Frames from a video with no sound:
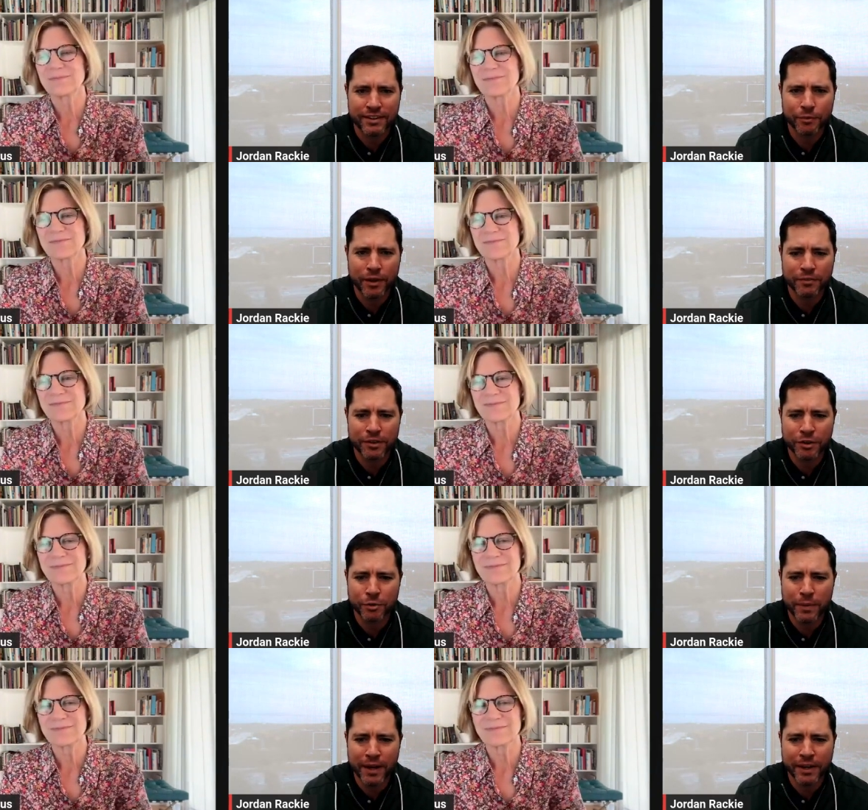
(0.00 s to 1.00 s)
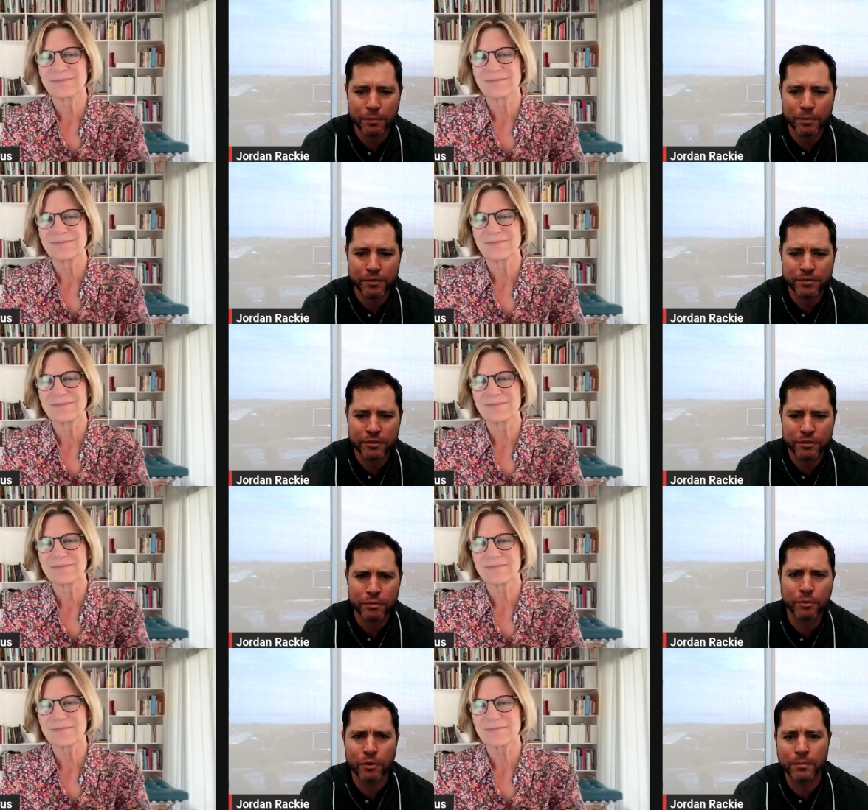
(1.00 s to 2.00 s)
Speaker 1: we have a new makeup with two new
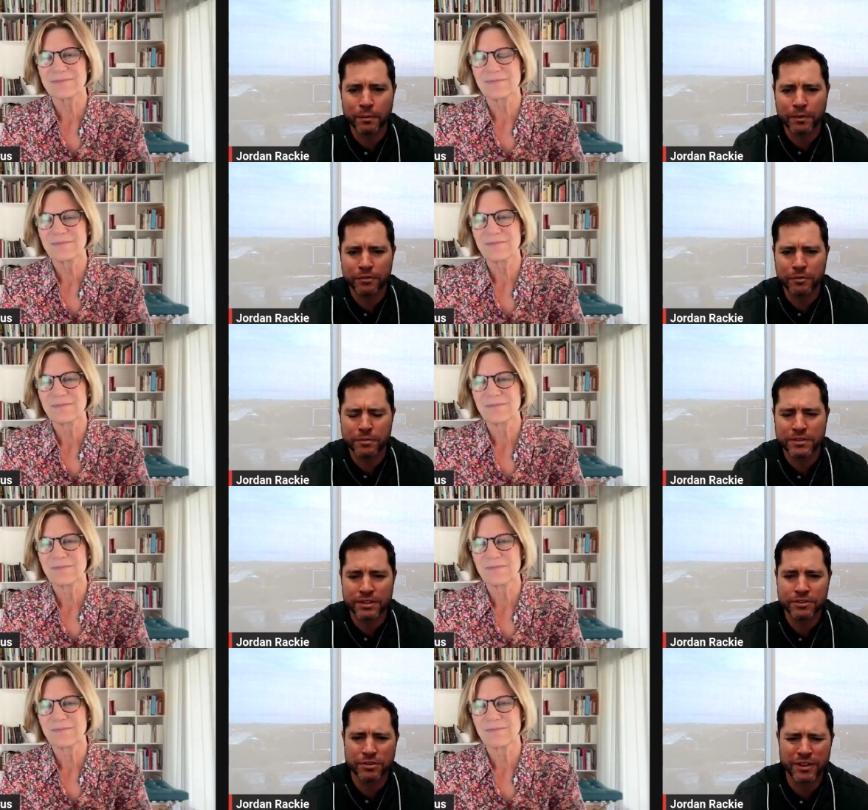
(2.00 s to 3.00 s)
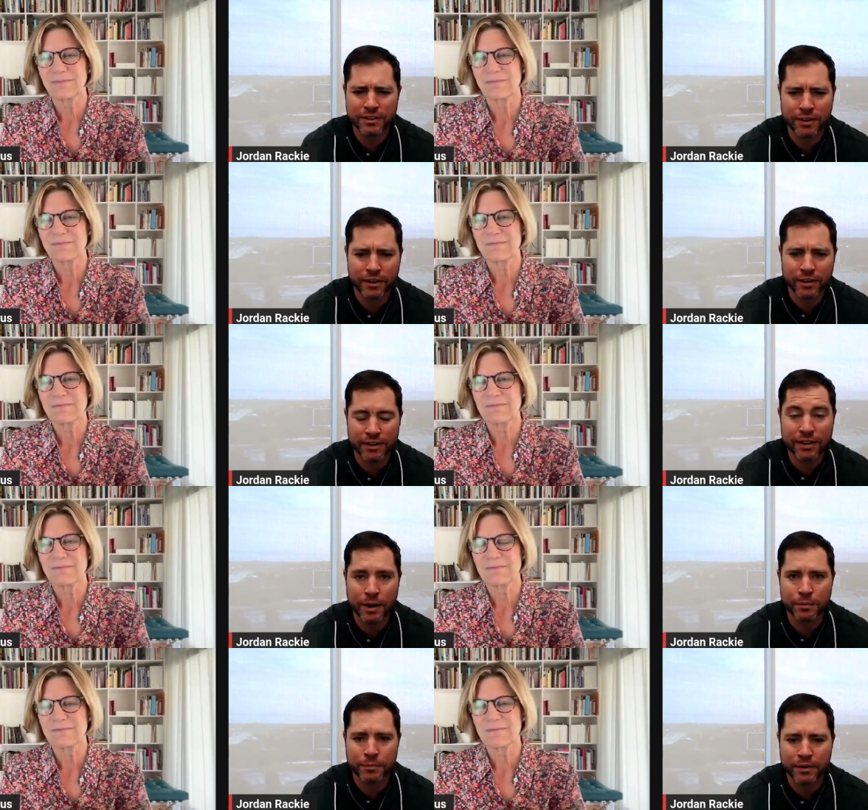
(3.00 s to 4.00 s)
board members from Sixth Street uh, in
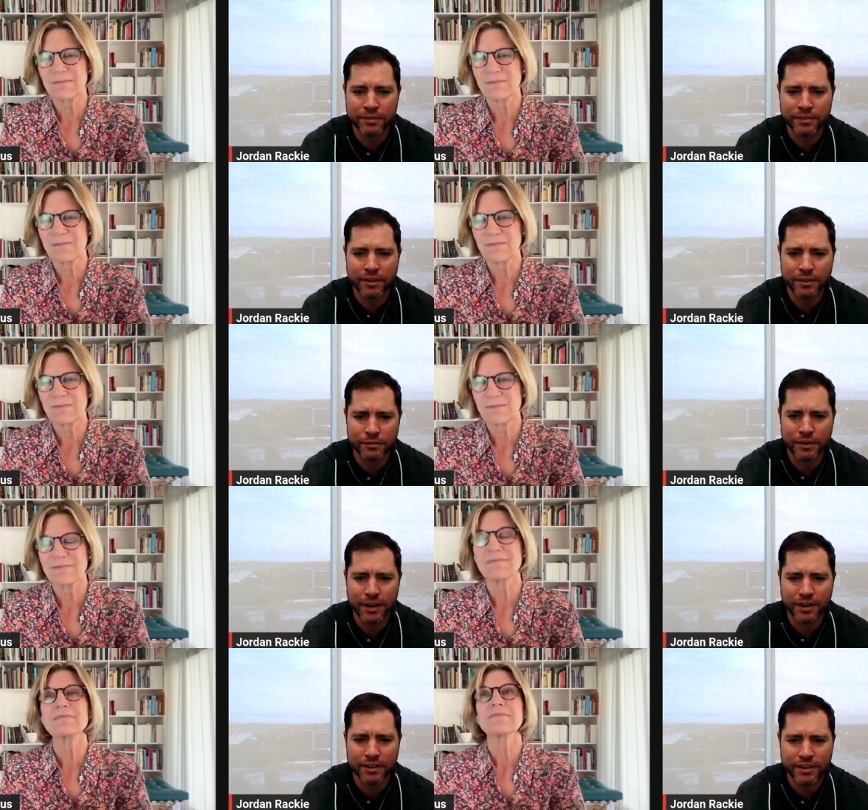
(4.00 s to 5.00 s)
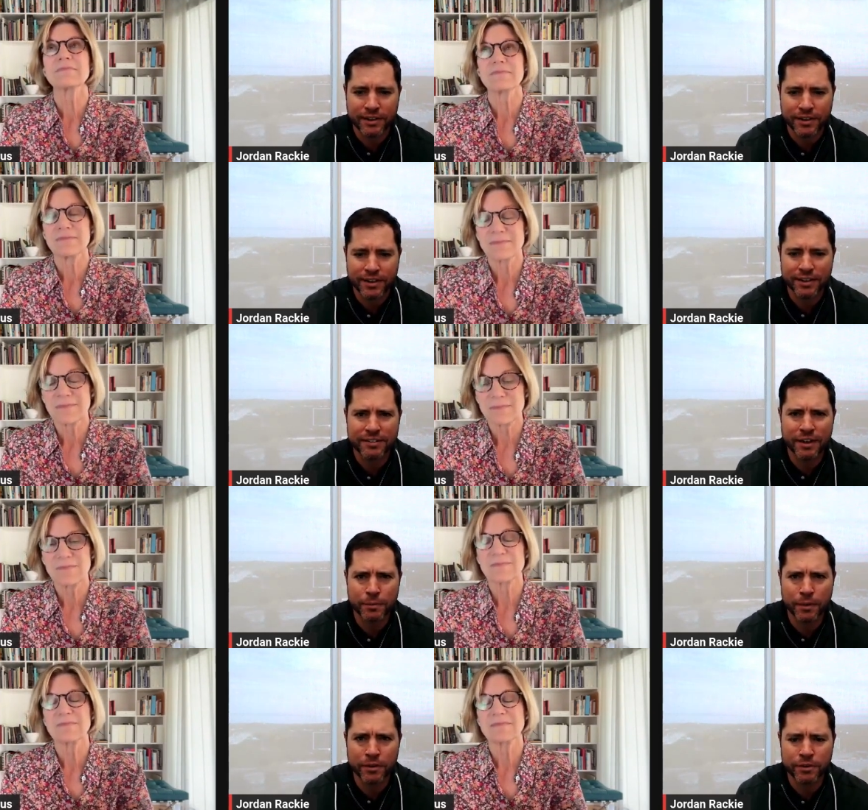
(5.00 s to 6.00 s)
compliments of uh, Insight
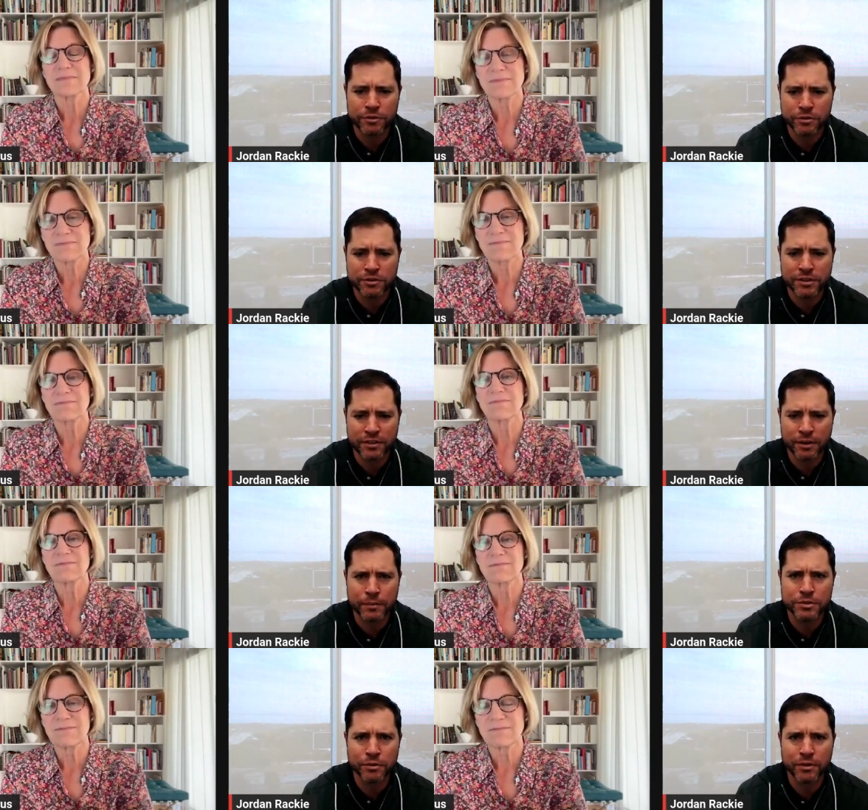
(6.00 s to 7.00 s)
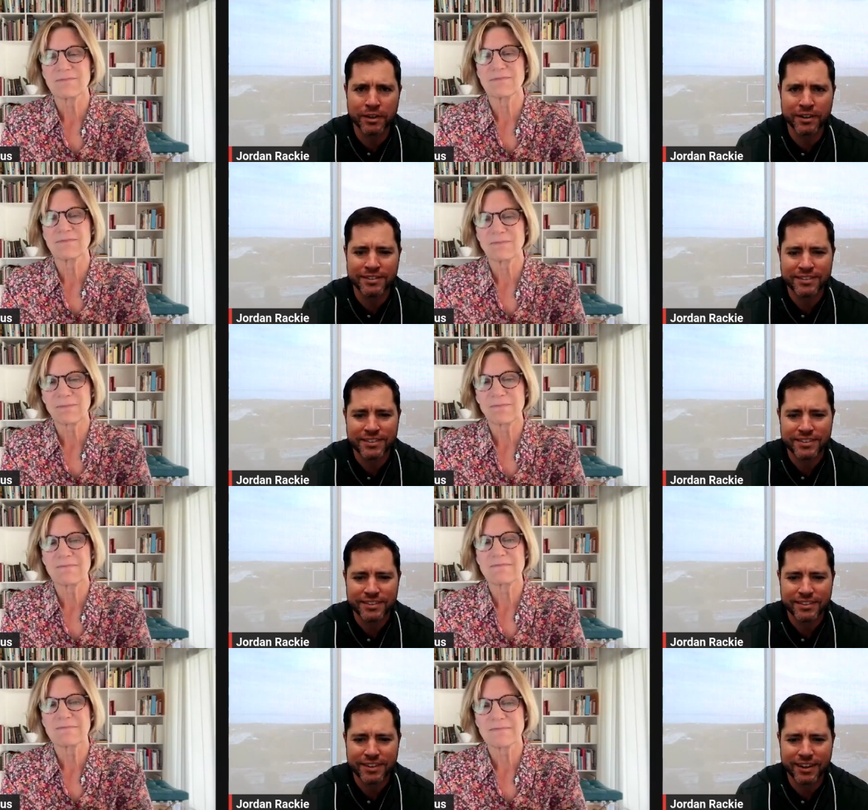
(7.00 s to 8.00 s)
Partners, who still our majority
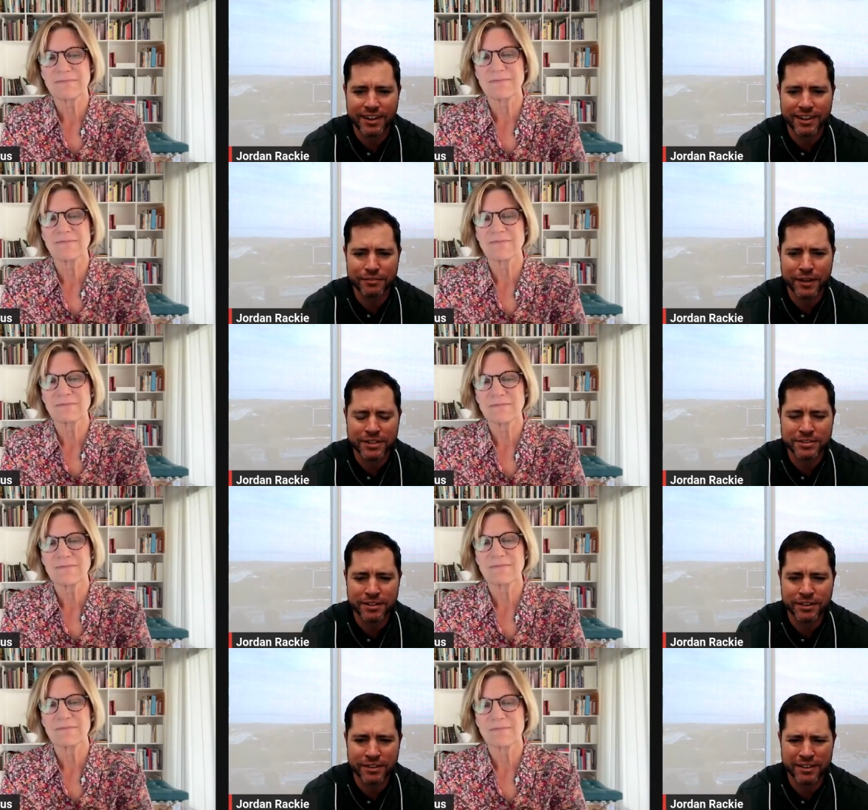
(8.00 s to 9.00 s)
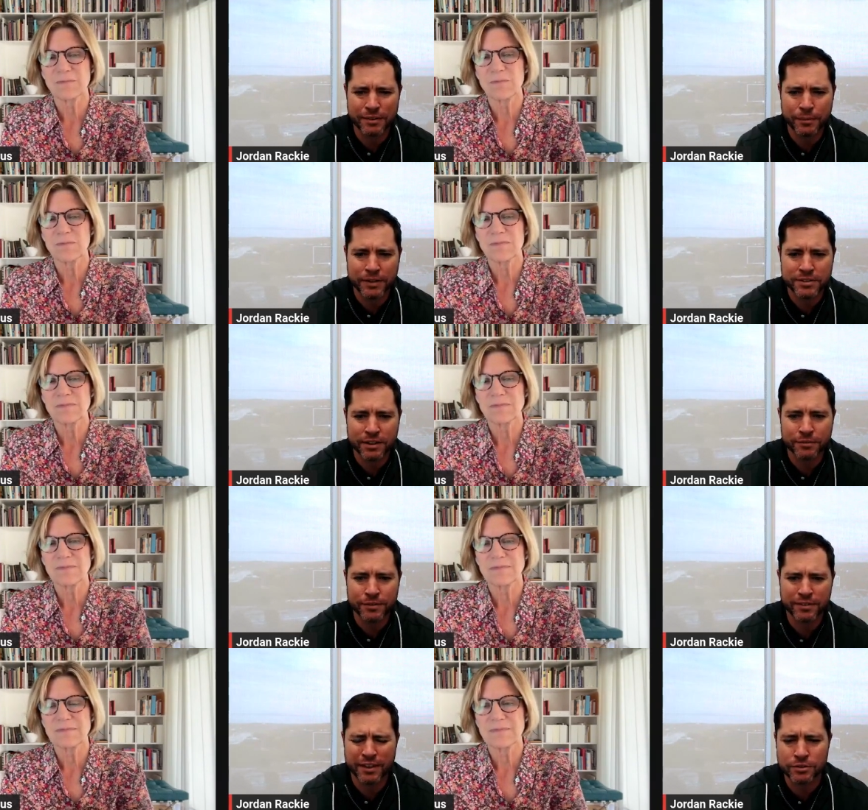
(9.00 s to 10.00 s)
uh, investor, and then myself
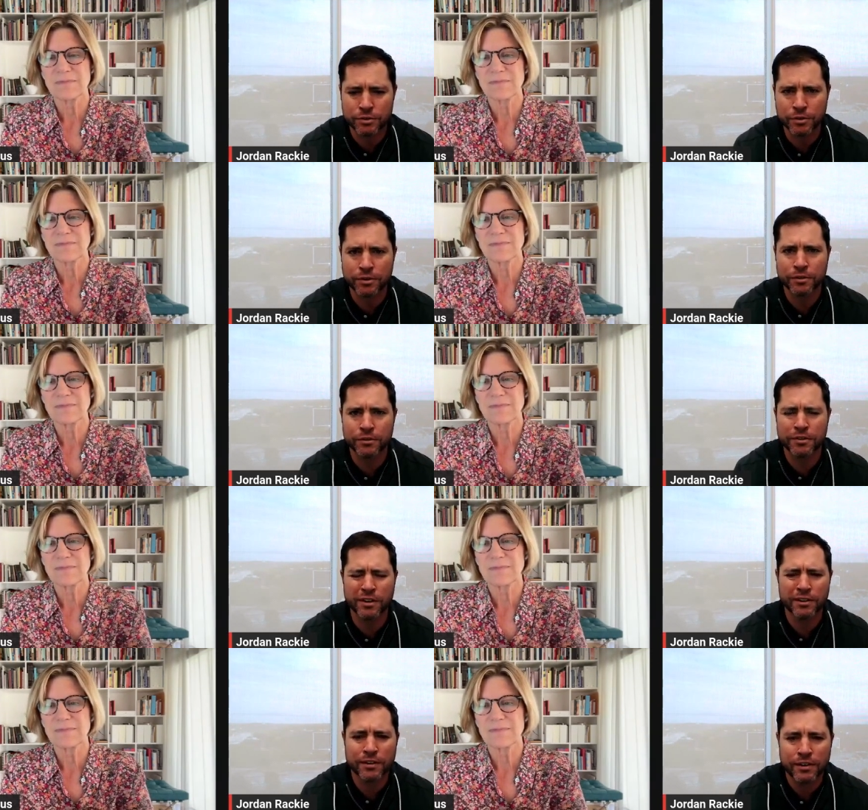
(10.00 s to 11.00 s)
and Ted Shorter, who's our